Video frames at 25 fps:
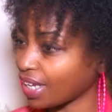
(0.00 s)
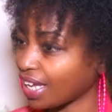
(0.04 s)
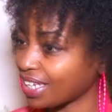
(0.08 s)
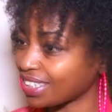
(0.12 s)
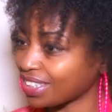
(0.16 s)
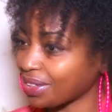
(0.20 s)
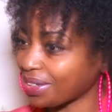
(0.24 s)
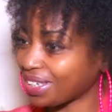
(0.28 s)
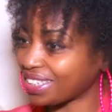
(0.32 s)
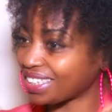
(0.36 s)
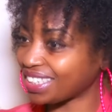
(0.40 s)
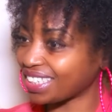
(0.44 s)

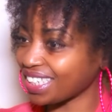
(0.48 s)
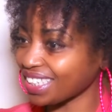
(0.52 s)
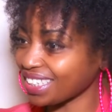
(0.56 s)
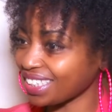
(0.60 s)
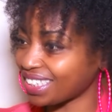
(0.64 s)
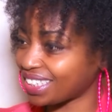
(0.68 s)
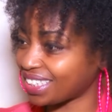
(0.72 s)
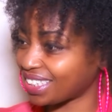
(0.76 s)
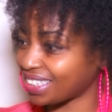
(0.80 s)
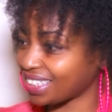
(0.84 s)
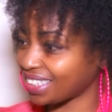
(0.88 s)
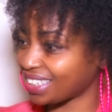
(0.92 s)
So is
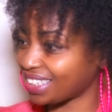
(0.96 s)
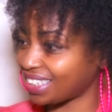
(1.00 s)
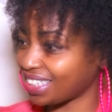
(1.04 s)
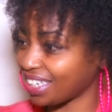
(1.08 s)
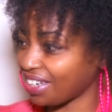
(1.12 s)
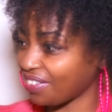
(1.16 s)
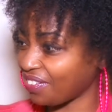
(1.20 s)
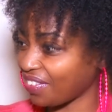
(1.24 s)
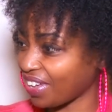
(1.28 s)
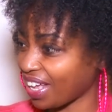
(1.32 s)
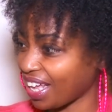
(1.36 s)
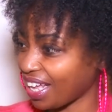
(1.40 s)
this
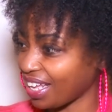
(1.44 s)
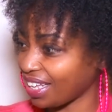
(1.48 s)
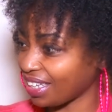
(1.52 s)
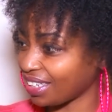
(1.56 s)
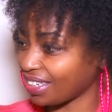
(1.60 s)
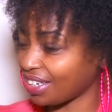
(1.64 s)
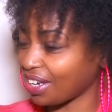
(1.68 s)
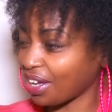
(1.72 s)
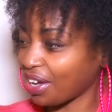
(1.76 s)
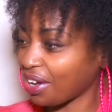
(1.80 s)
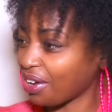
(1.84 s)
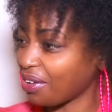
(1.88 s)
Silva?
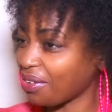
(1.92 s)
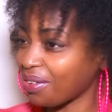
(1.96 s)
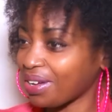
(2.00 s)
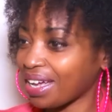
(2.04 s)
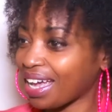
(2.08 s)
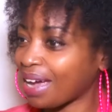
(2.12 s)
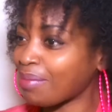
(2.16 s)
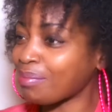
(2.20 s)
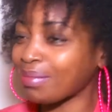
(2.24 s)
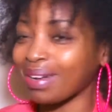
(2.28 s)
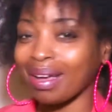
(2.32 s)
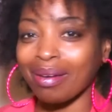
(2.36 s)
No?
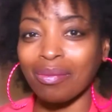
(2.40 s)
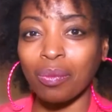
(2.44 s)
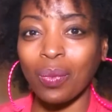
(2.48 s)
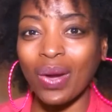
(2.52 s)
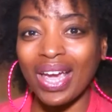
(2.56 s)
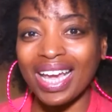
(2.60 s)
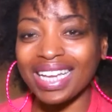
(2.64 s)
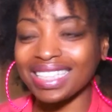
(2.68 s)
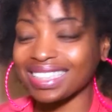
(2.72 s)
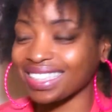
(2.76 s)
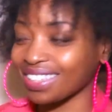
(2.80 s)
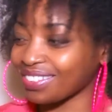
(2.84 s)
I'm not
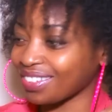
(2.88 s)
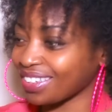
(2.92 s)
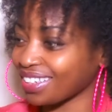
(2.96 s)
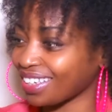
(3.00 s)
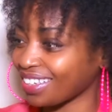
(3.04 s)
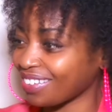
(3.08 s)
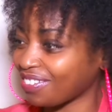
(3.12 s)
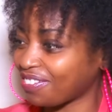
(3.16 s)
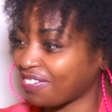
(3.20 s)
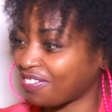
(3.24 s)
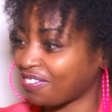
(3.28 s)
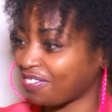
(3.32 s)
waiting to
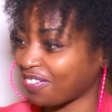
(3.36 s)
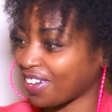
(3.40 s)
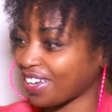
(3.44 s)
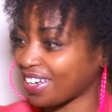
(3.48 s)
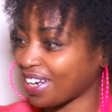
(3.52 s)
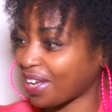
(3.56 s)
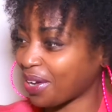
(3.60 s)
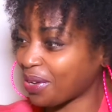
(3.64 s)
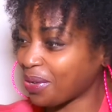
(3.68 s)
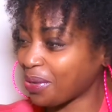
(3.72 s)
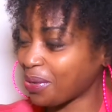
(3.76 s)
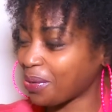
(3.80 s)

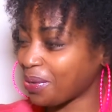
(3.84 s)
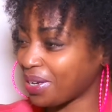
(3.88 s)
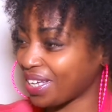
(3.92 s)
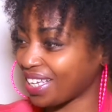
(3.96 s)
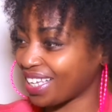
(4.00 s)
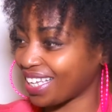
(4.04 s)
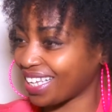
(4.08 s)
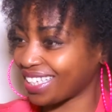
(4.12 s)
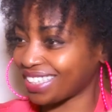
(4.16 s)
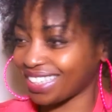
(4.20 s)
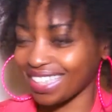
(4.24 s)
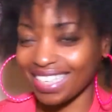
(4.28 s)
find out who he
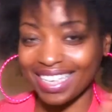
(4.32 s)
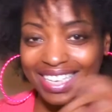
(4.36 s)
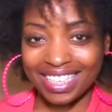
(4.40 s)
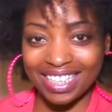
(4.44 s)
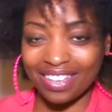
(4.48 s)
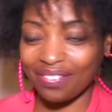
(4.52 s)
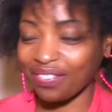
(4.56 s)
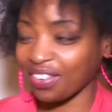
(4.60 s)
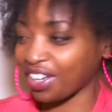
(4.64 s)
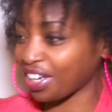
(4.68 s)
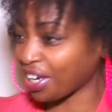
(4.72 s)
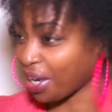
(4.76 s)
is. He
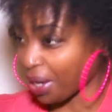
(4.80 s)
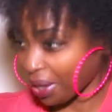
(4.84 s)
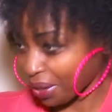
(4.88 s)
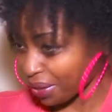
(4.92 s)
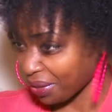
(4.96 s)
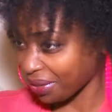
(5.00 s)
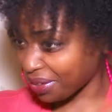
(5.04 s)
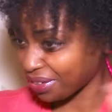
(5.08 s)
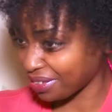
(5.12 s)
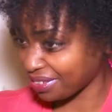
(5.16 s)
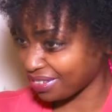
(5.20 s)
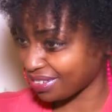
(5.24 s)
in the video?
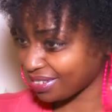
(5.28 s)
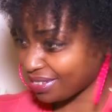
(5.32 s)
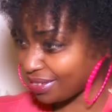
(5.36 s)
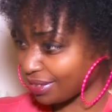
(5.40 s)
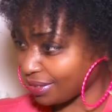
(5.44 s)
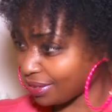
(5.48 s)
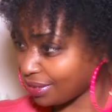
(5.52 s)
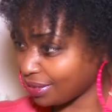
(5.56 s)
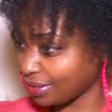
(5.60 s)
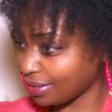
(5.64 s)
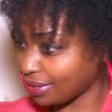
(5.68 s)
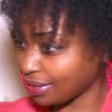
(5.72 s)

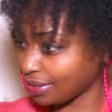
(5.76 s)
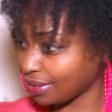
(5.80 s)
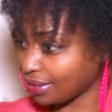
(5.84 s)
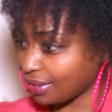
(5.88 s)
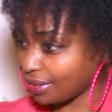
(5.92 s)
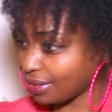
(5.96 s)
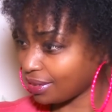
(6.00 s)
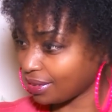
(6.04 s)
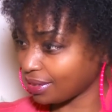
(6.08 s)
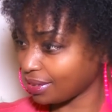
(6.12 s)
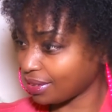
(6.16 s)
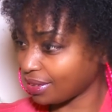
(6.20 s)

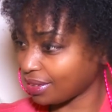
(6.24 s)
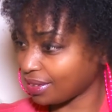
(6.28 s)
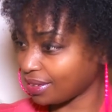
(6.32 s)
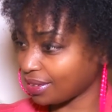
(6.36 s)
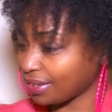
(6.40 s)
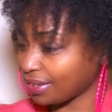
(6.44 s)
I